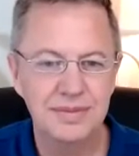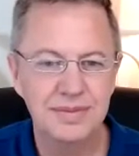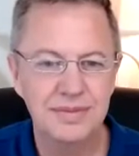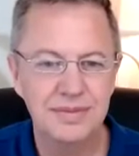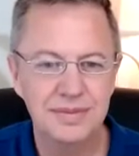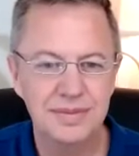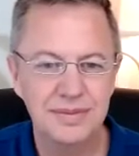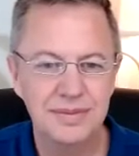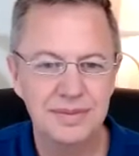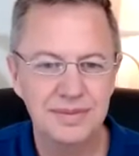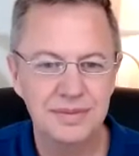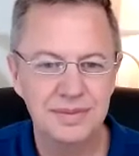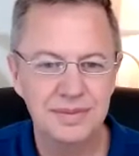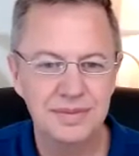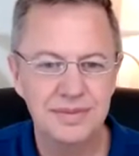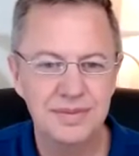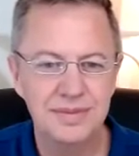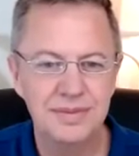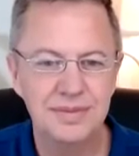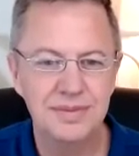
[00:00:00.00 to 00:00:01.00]

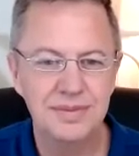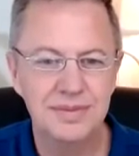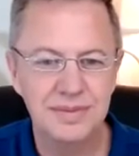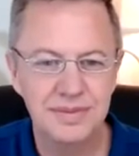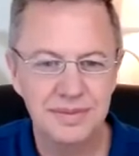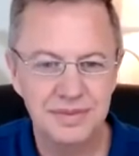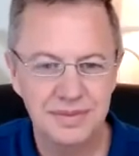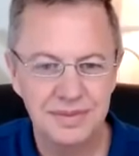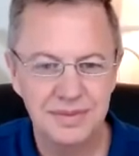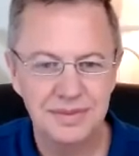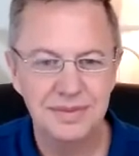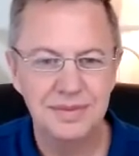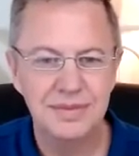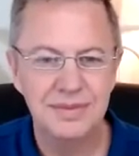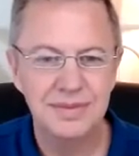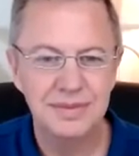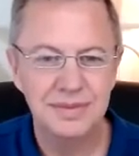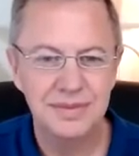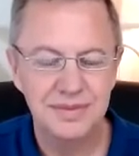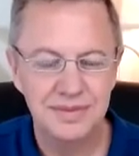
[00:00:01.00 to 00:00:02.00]

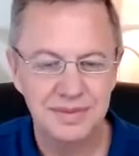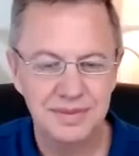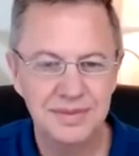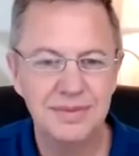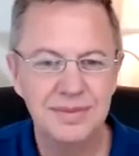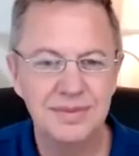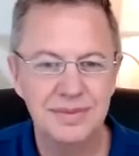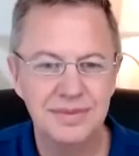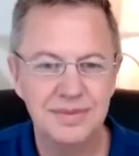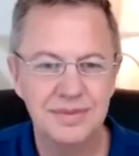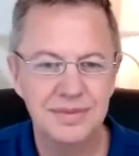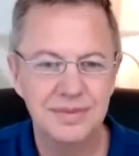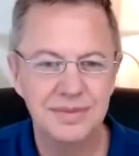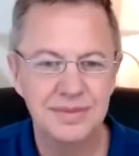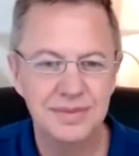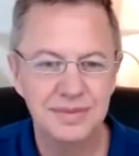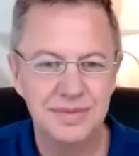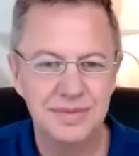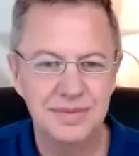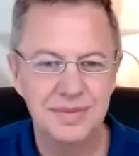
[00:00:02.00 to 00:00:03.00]

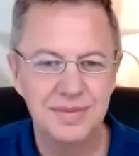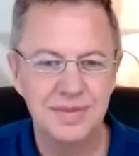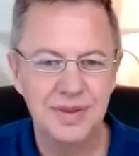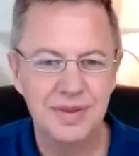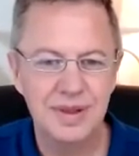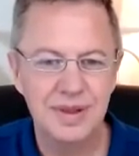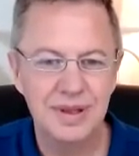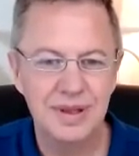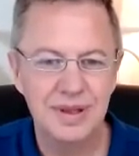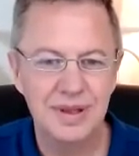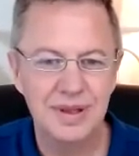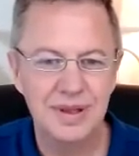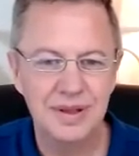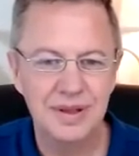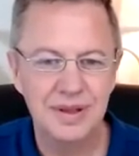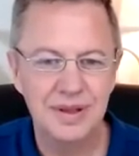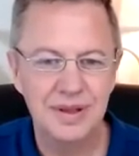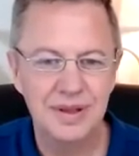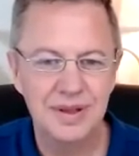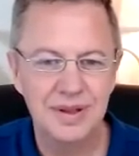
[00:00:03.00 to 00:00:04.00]

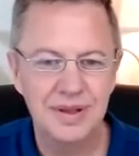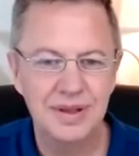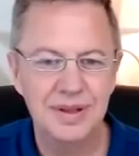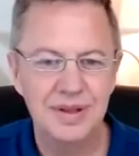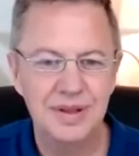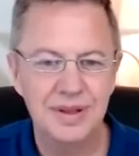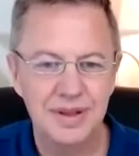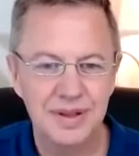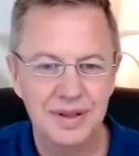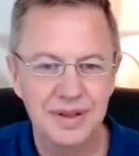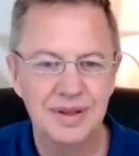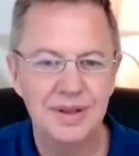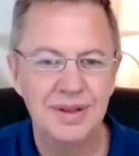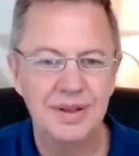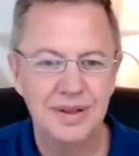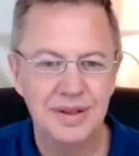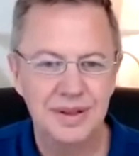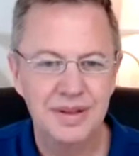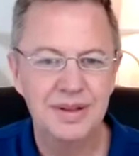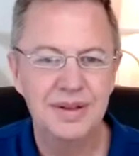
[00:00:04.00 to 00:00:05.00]

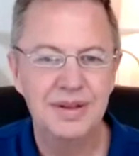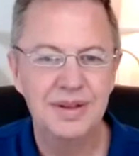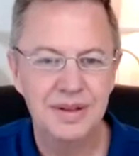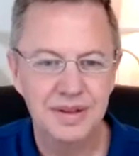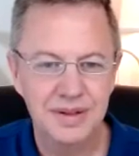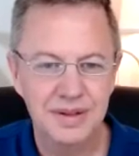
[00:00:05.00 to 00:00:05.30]
(not speaking)